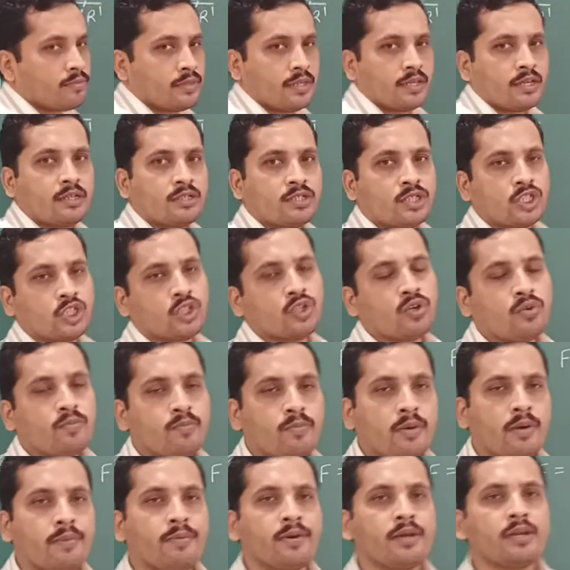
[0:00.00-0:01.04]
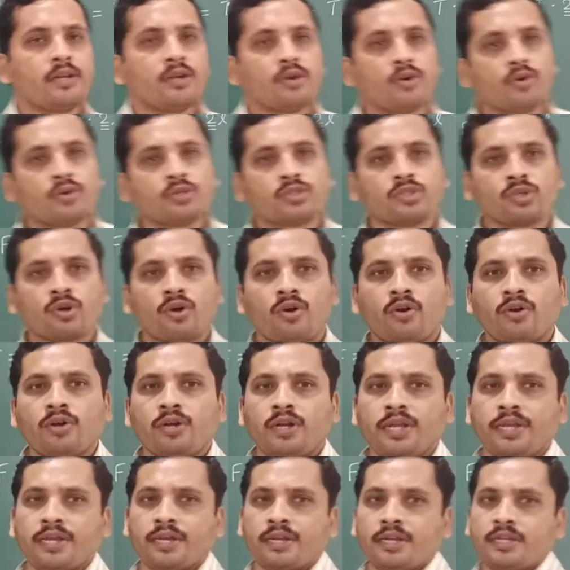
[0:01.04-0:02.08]
the soap bubble goes on
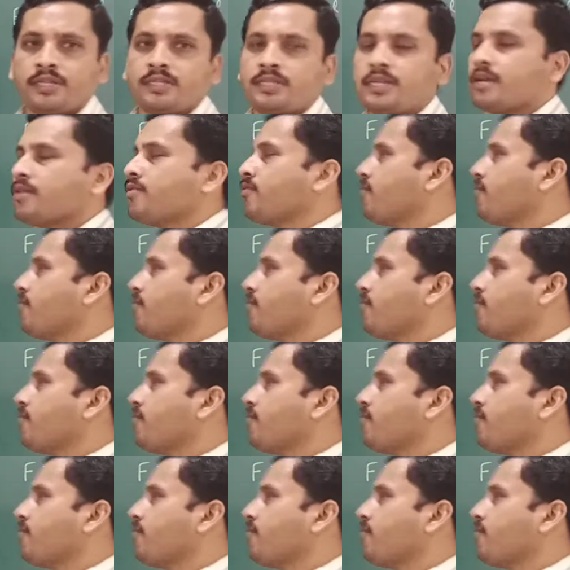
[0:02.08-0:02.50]
decreasing